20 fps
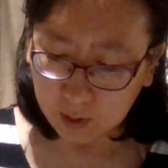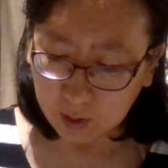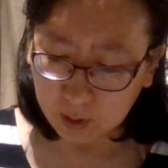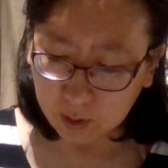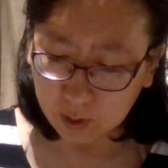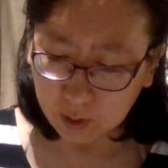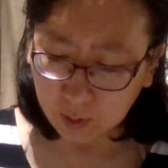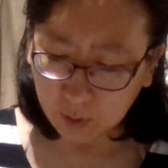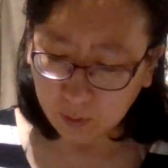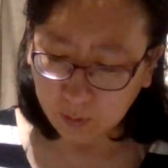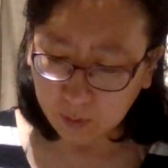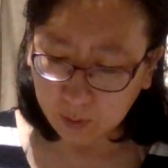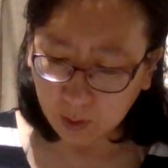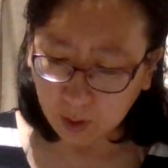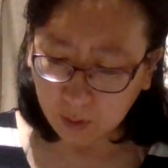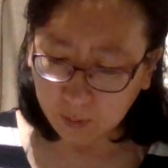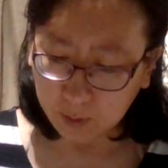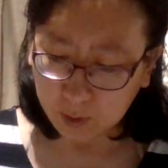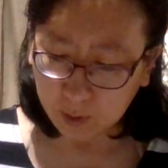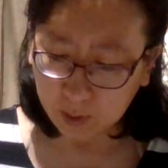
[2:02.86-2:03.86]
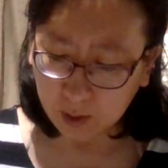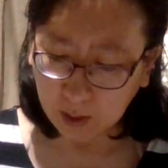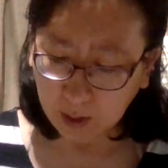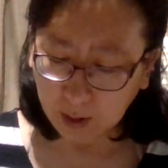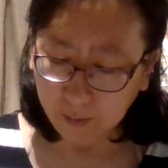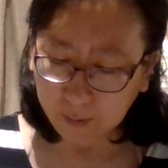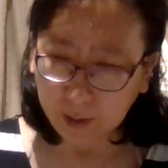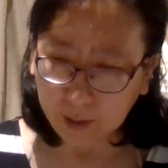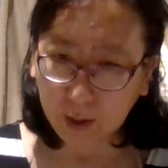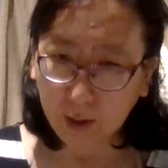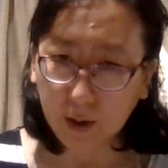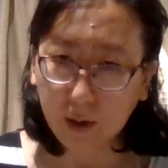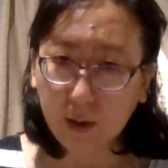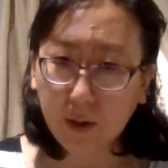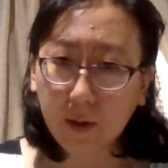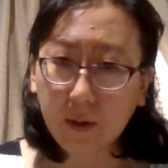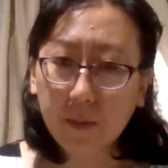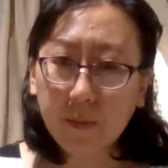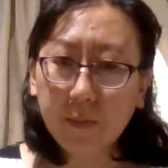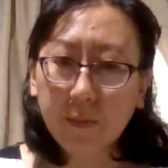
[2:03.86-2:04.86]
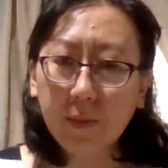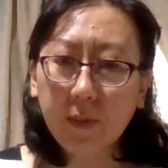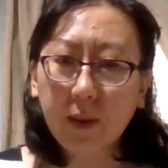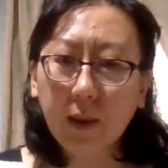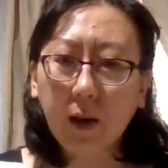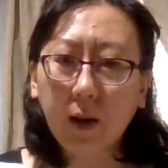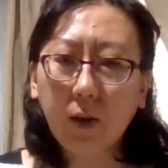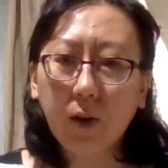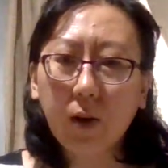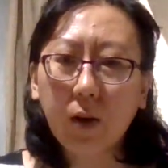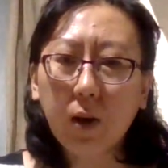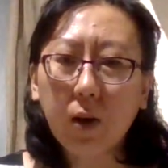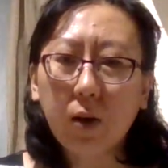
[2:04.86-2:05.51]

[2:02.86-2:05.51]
into the abdominal cavity. Now,